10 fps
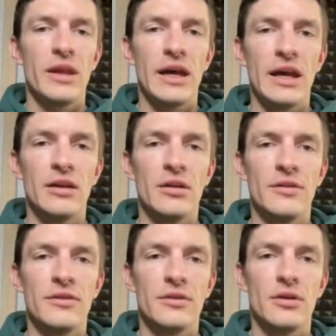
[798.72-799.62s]

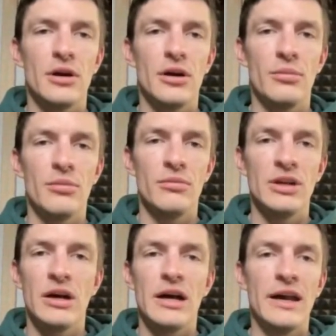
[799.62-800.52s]
And
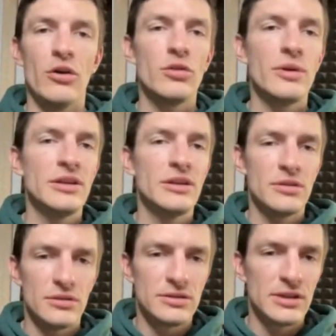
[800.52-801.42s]
I
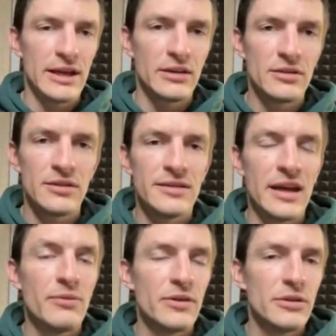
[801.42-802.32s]
already selected the
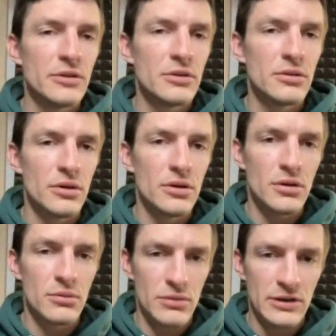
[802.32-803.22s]
same filter
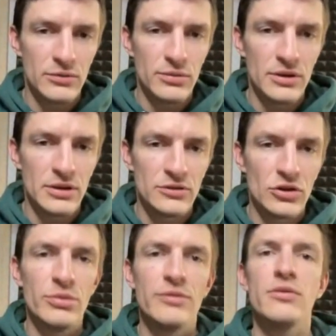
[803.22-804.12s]
as we saw
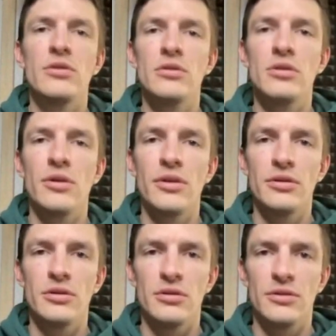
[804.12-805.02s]
before on
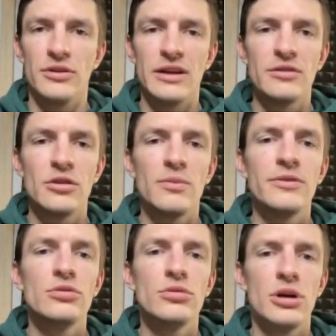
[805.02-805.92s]
the desktop
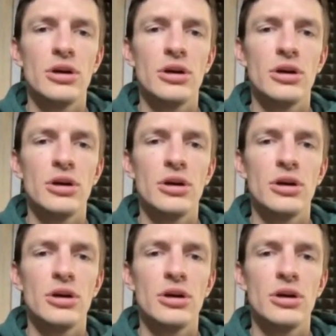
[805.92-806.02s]
view.